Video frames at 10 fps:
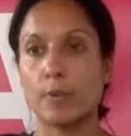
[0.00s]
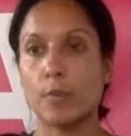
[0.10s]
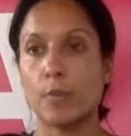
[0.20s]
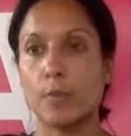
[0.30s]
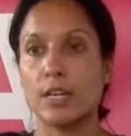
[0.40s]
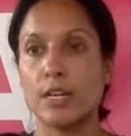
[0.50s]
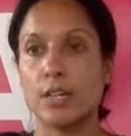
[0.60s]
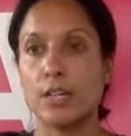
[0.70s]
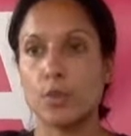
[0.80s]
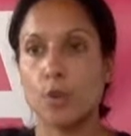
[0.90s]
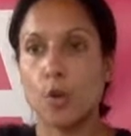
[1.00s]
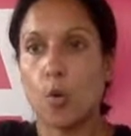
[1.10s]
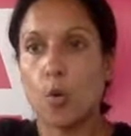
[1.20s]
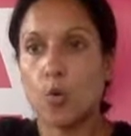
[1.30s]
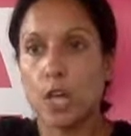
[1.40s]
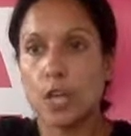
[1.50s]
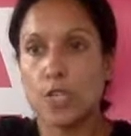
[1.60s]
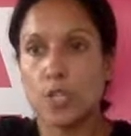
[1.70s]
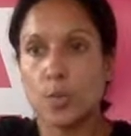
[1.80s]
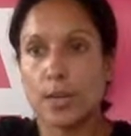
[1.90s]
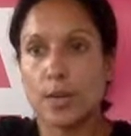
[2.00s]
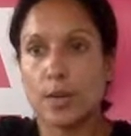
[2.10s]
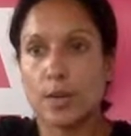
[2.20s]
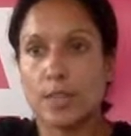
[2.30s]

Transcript: but we don't hold on to it.